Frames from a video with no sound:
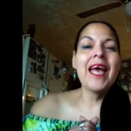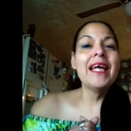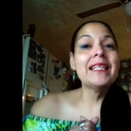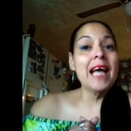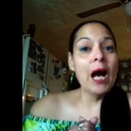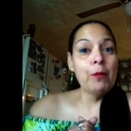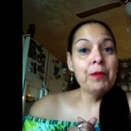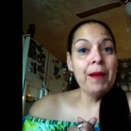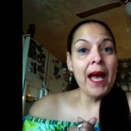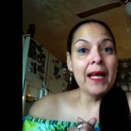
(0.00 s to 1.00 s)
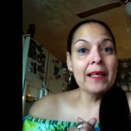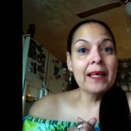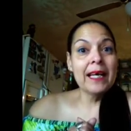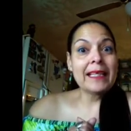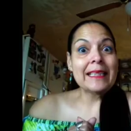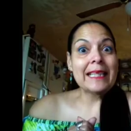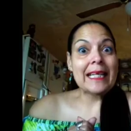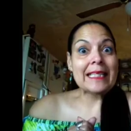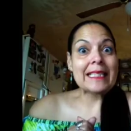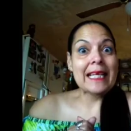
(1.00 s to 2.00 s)
And I'll be back
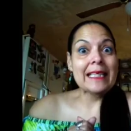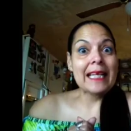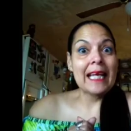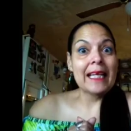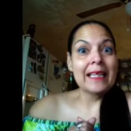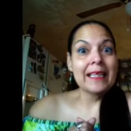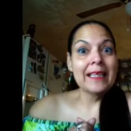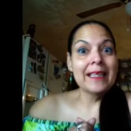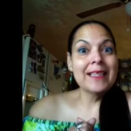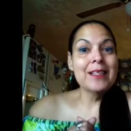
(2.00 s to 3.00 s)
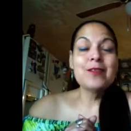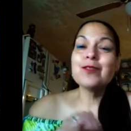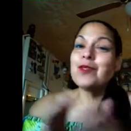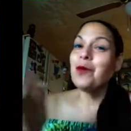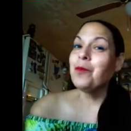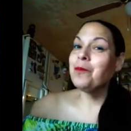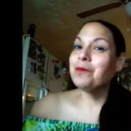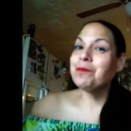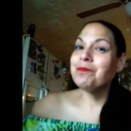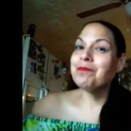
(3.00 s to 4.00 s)
next Sunday. So
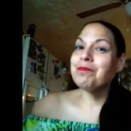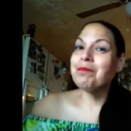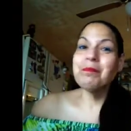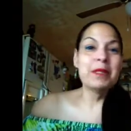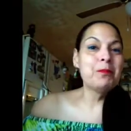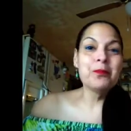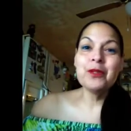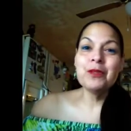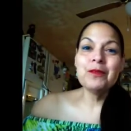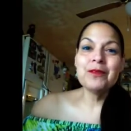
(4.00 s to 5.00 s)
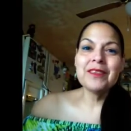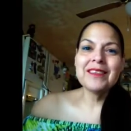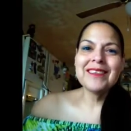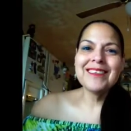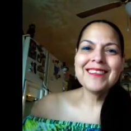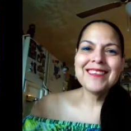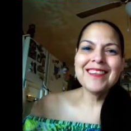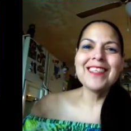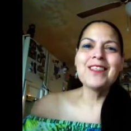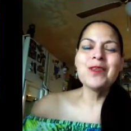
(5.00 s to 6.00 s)
be proof
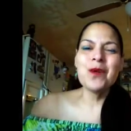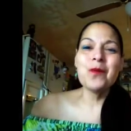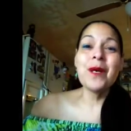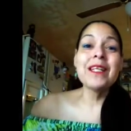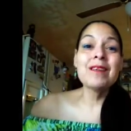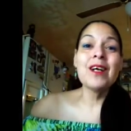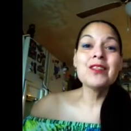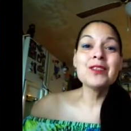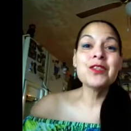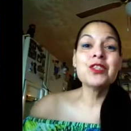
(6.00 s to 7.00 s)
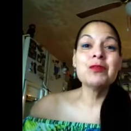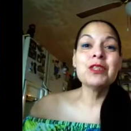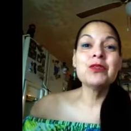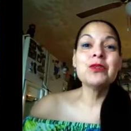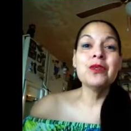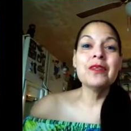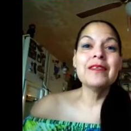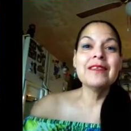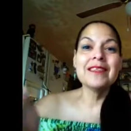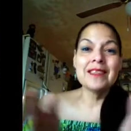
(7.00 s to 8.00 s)
that your weight loss surgery tool
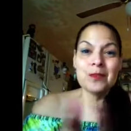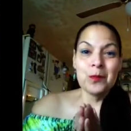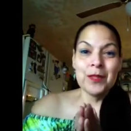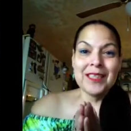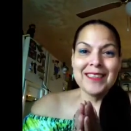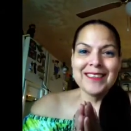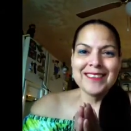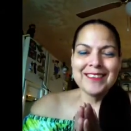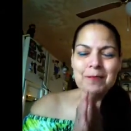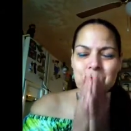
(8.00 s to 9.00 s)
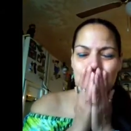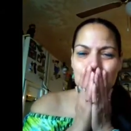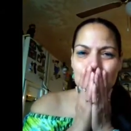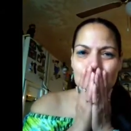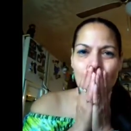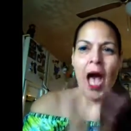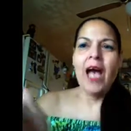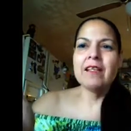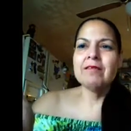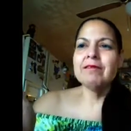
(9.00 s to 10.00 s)
is working. Mm-hmm.